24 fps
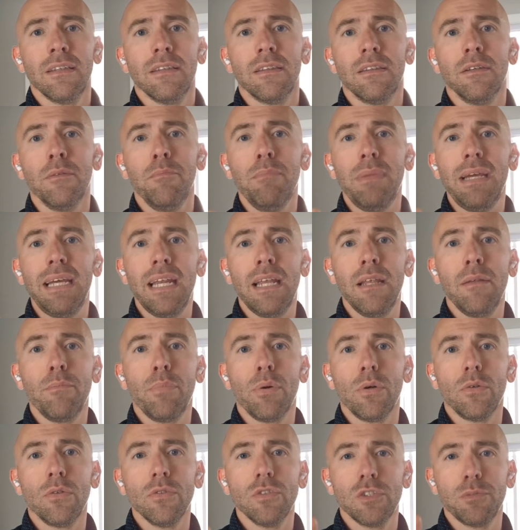the meeting
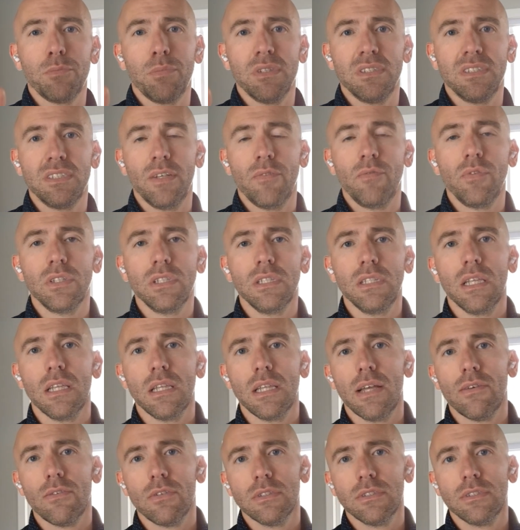pulse, specifically the
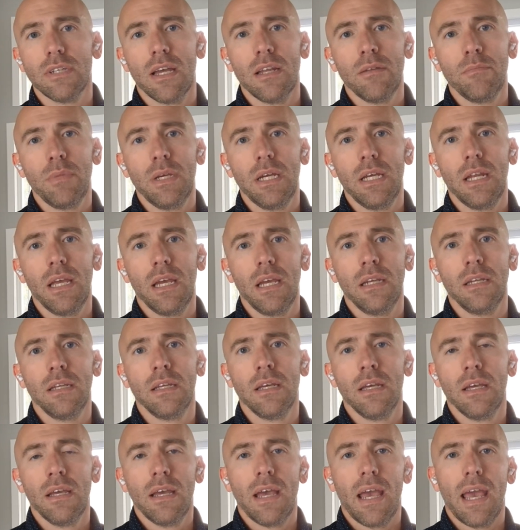level 10 meeting,
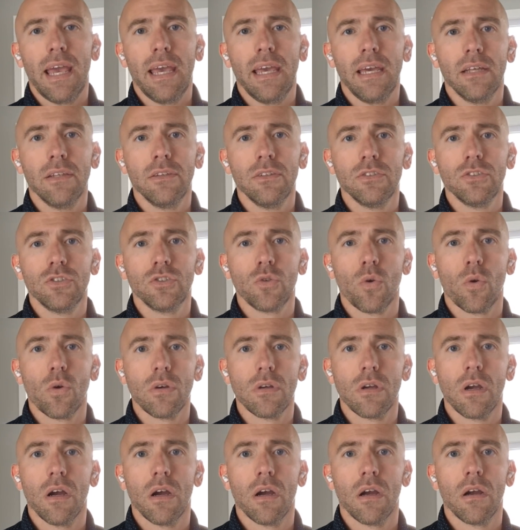and the
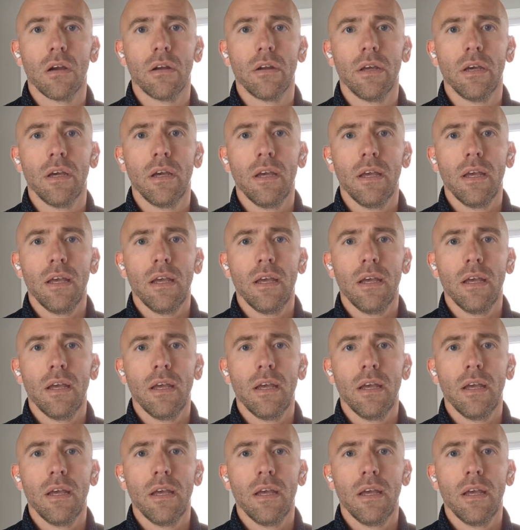scorecard.